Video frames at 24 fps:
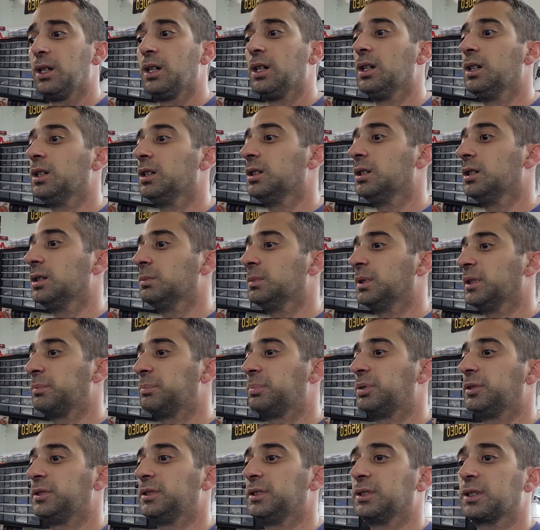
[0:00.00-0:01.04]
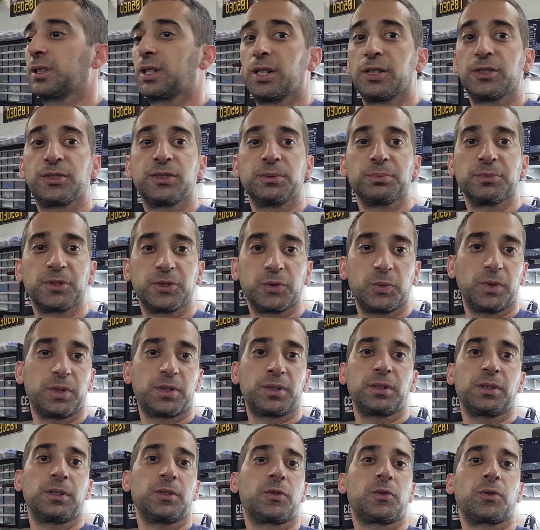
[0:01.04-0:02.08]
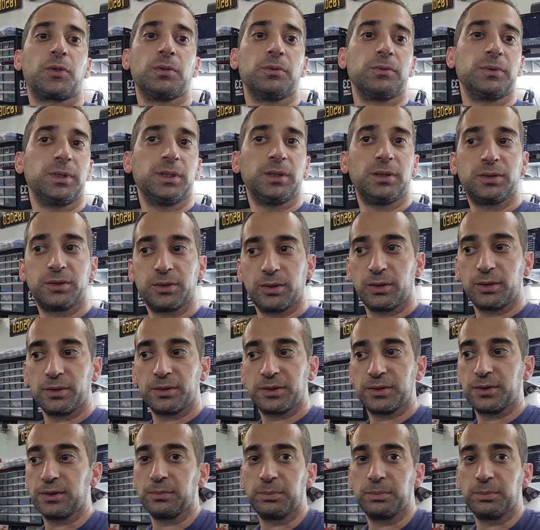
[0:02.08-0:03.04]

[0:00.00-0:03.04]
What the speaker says: I put in a custom switch to control the exhaust,